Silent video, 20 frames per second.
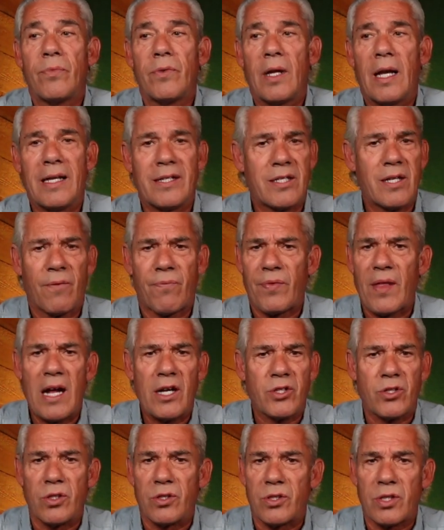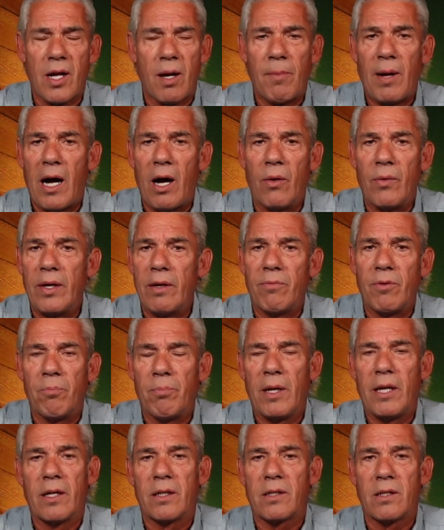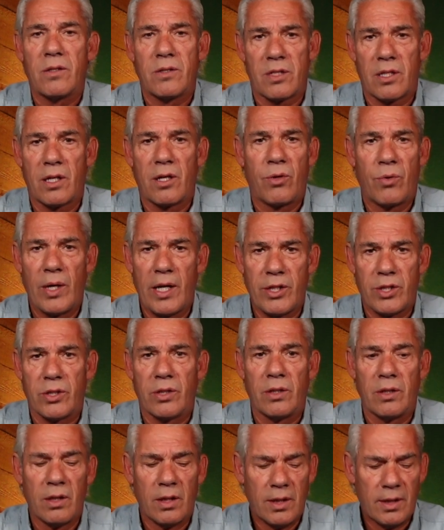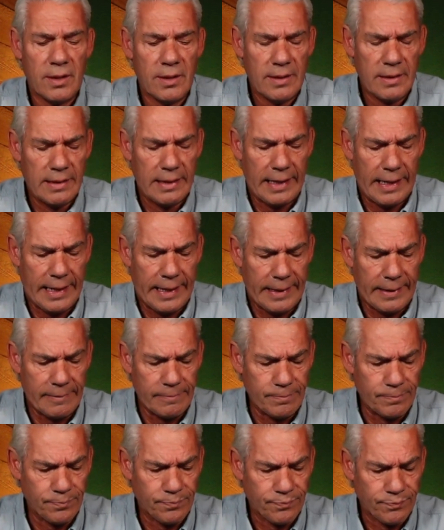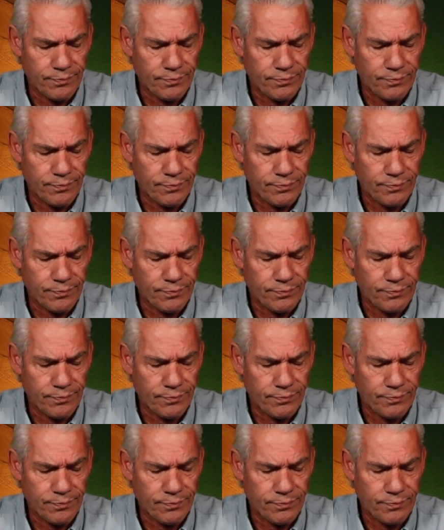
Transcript: as if that should somehow even be a consideration. Again,